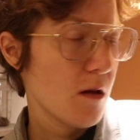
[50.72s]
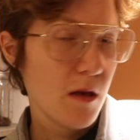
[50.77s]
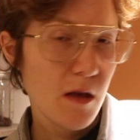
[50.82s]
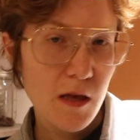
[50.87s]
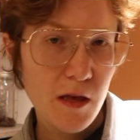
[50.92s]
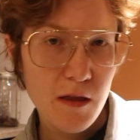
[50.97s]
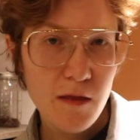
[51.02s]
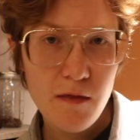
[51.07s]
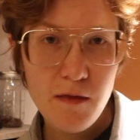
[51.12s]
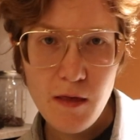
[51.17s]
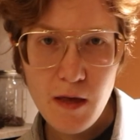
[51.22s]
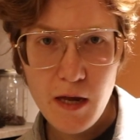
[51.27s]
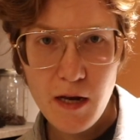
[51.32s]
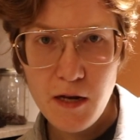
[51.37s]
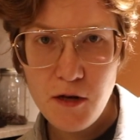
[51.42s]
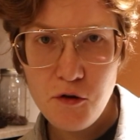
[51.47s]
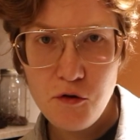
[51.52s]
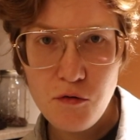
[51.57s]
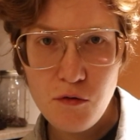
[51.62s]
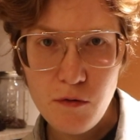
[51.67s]
in that
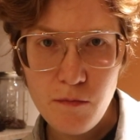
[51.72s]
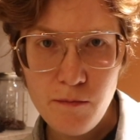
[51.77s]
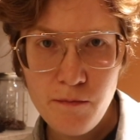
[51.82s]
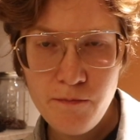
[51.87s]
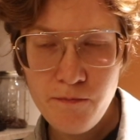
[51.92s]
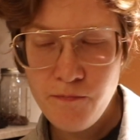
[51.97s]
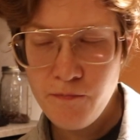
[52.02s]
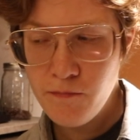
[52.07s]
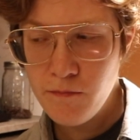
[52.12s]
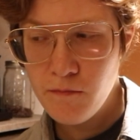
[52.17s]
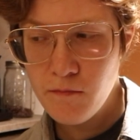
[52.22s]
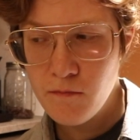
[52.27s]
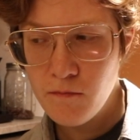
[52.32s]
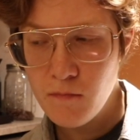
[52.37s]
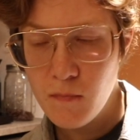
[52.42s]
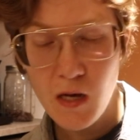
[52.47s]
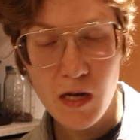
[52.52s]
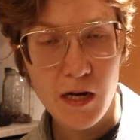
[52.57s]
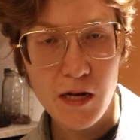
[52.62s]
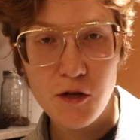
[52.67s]
interim,
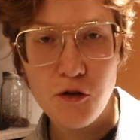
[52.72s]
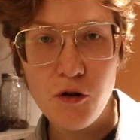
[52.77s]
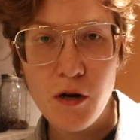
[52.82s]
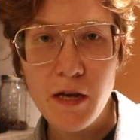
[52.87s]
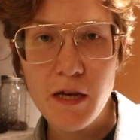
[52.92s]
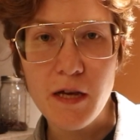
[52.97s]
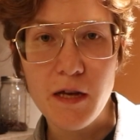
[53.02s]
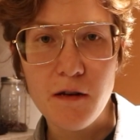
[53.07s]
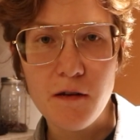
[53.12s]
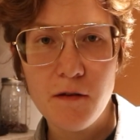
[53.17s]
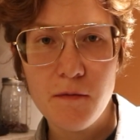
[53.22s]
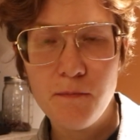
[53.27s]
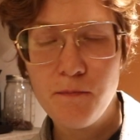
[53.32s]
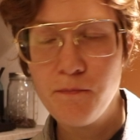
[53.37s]
and I drank it.